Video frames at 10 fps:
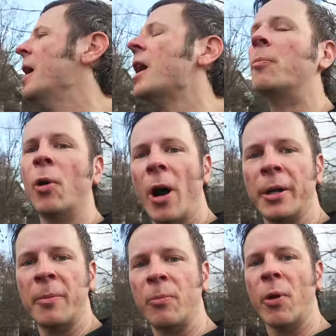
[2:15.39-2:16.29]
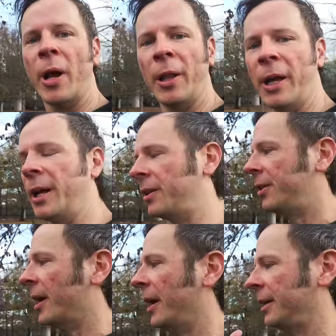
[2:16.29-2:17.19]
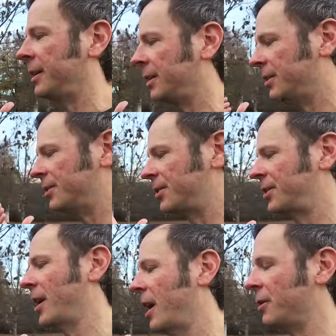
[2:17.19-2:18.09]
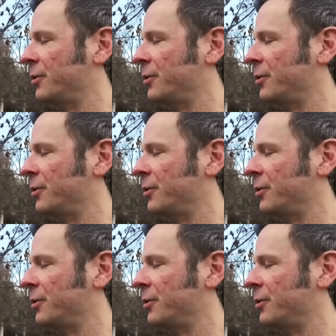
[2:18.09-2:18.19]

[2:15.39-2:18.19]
a broad umbrella that is uh,